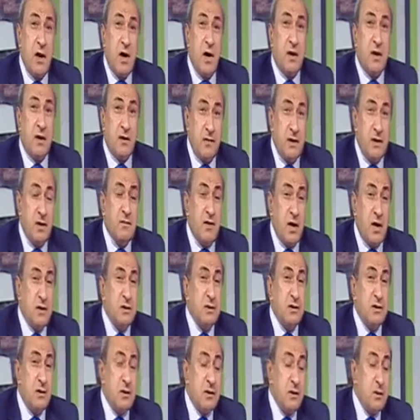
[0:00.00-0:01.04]
And I think
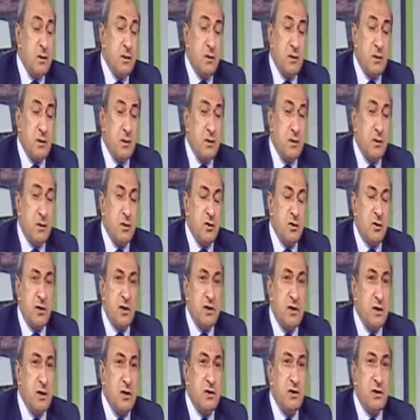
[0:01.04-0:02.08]
that His Own
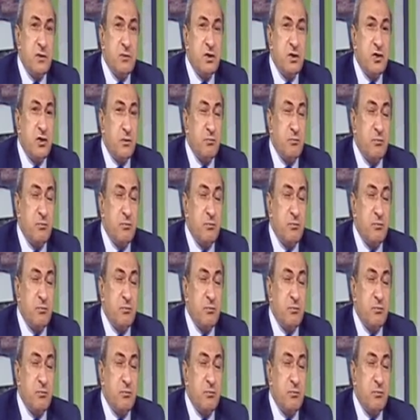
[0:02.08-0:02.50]
Excellency, Mr.